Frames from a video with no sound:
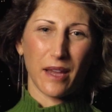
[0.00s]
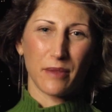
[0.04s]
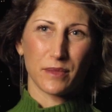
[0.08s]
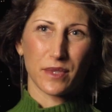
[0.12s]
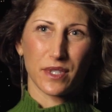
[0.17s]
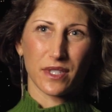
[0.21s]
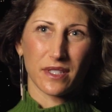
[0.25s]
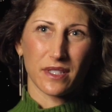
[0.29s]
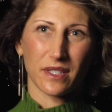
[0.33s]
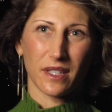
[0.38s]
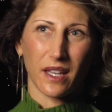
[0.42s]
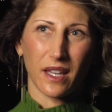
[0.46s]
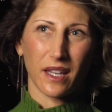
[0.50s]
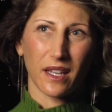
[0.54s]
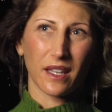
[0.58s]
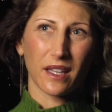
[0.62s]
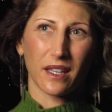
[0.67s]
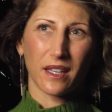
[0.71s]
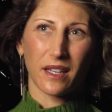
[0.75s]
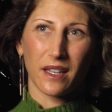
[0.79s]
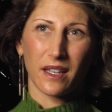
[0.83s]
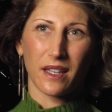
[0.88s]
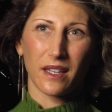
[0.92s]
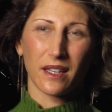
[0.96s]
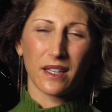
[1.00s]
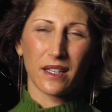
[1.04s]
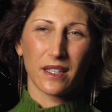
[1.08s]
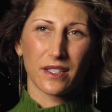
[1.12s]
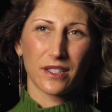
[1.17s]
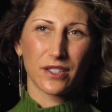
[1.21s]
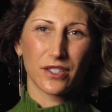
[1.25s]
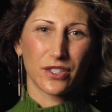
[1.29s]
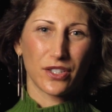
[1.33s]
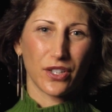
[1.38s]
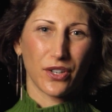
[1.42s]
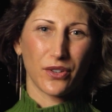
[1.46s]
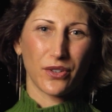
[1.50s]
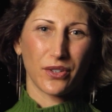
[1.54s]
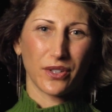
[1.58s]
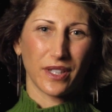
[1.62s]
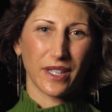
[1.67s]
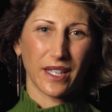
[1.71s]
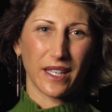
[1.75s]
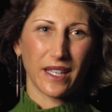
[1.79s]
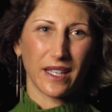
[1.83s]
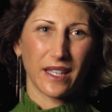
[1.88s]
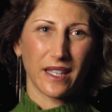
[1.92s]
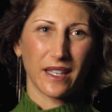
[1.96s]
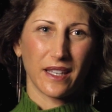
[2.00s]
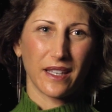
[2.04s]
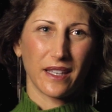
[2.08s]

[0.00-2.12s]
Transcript: I'm just like totally